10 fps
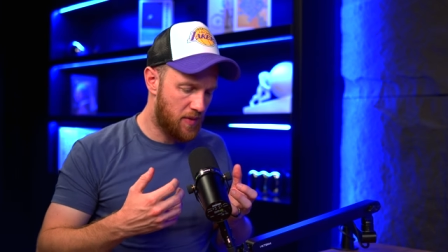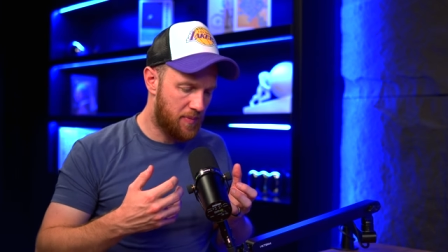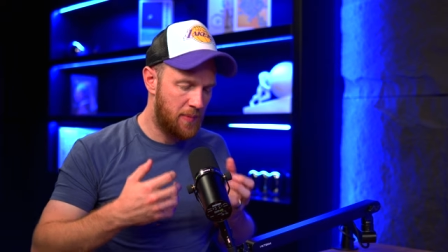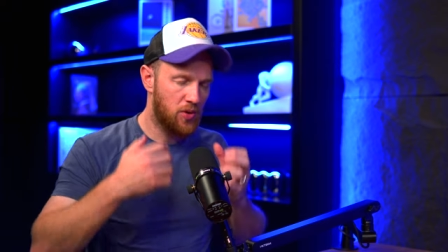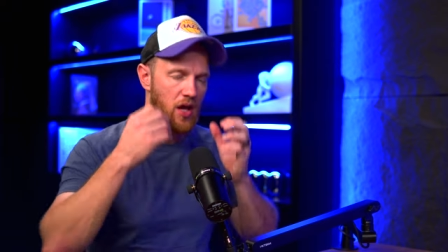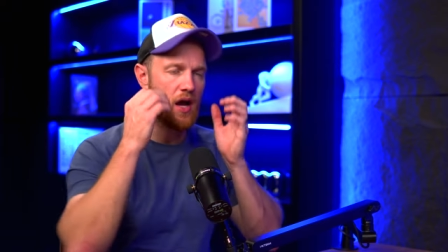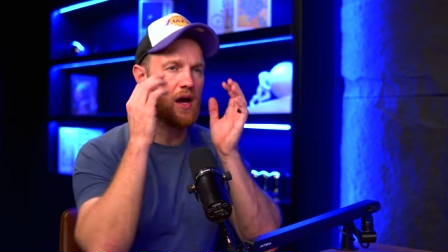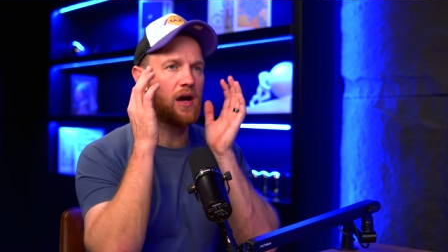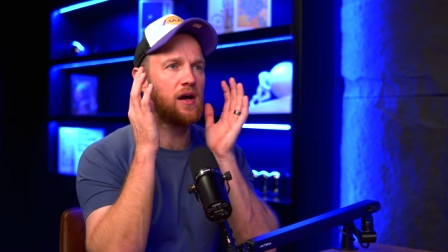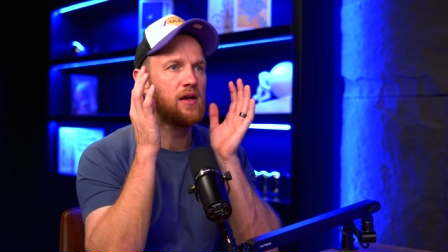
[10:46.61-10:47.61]
People
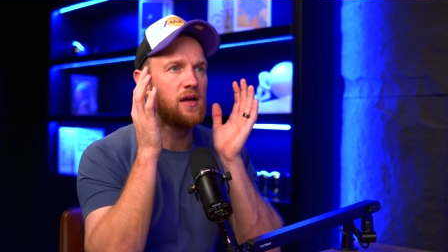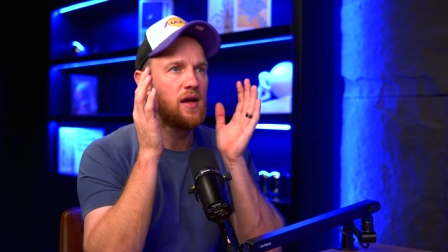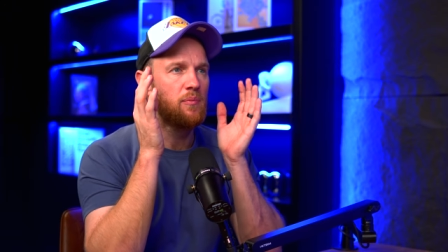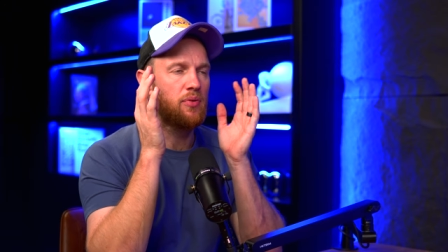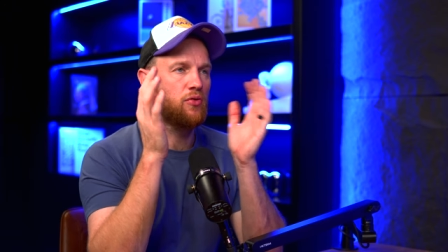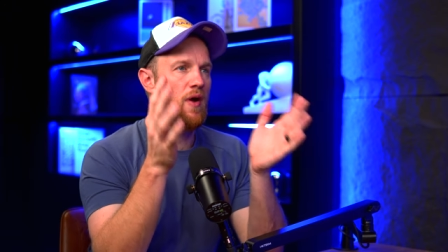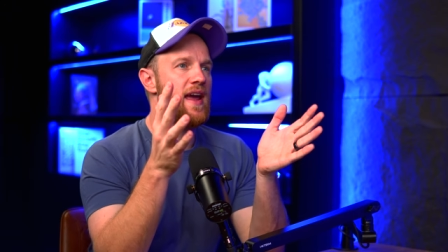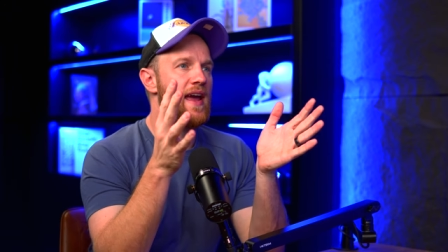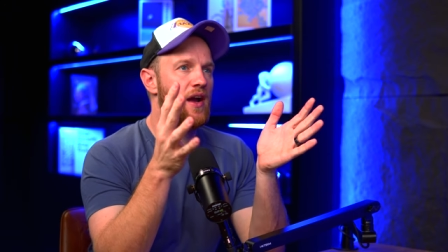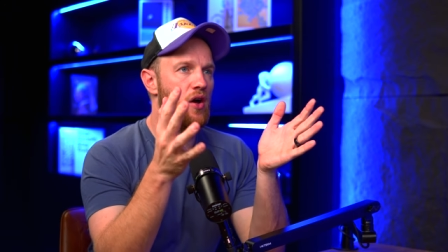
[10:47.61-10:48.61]
are
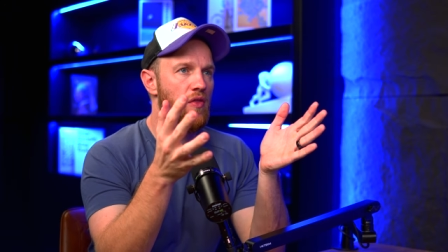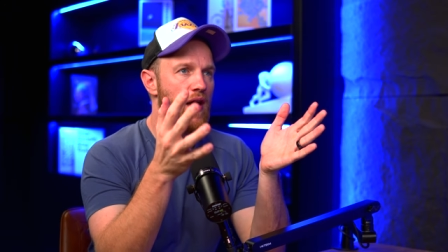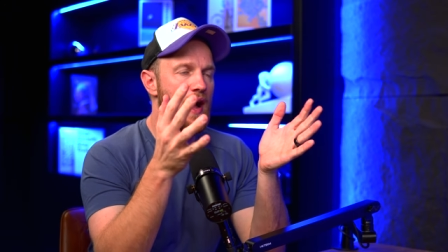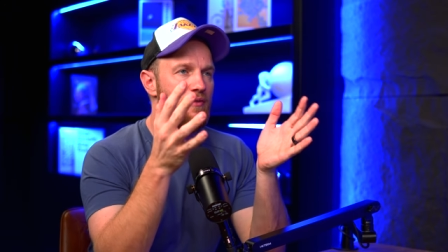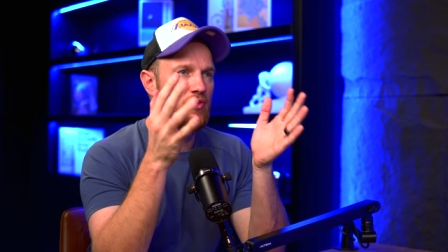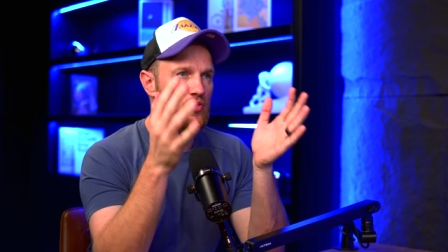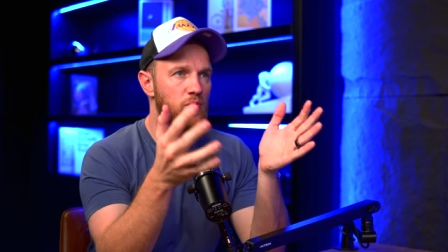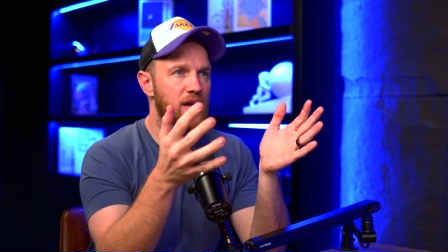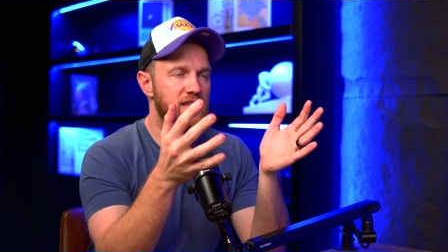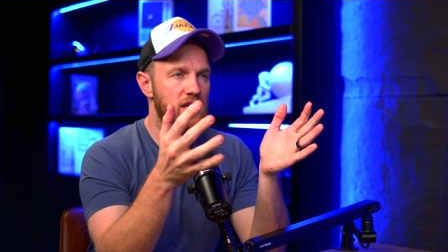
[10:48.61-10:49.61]
preying on that
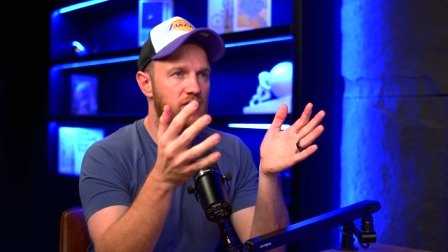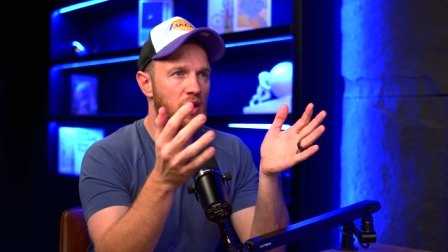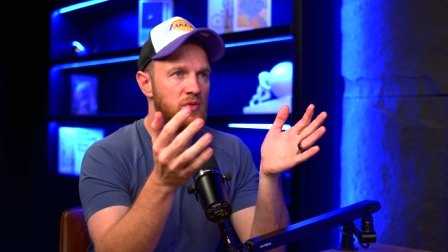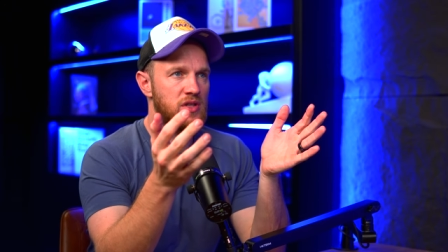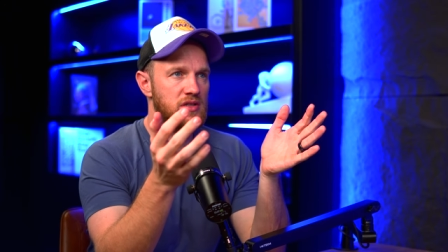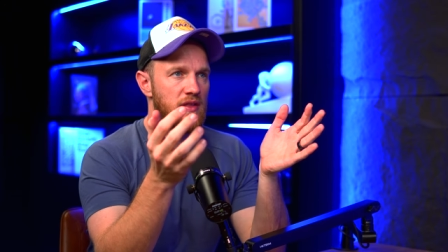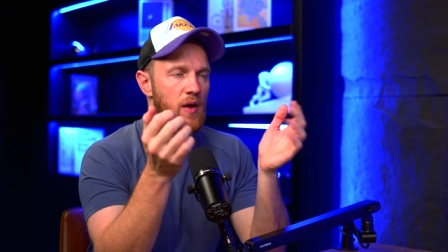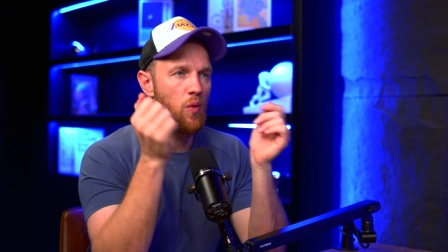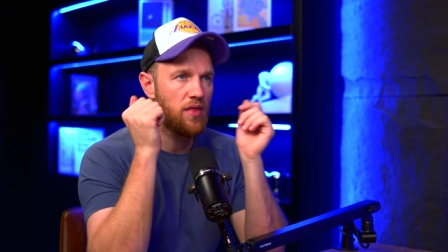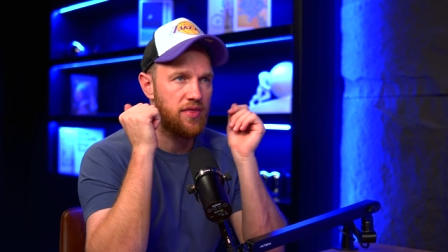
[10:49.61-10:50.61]
vulnerability of coaches, that
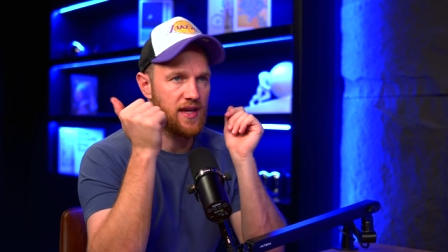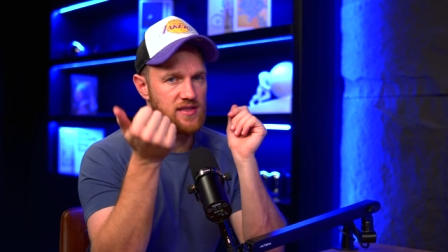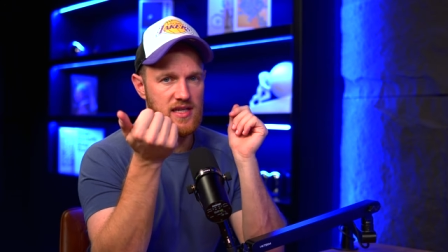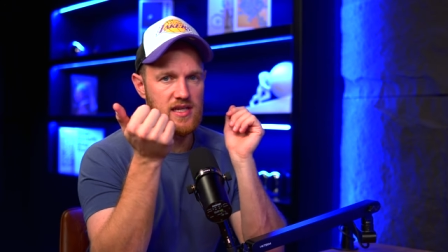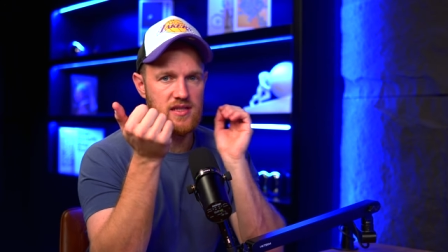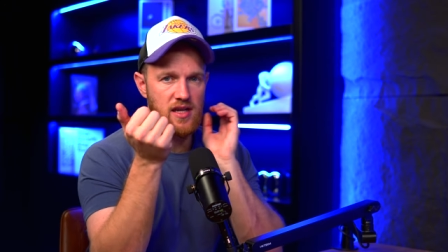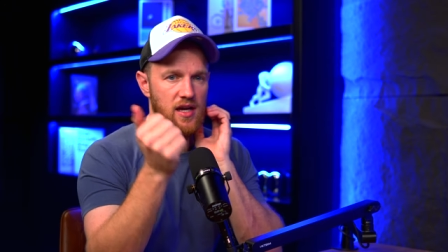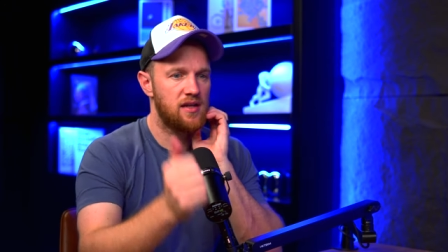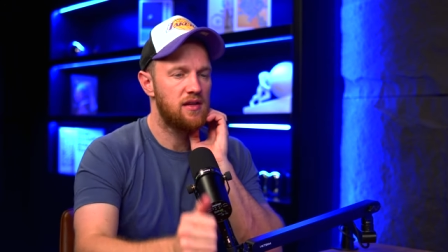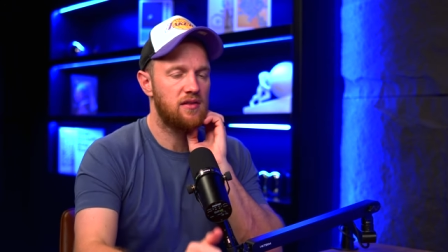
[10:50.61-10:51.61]
they want things easier,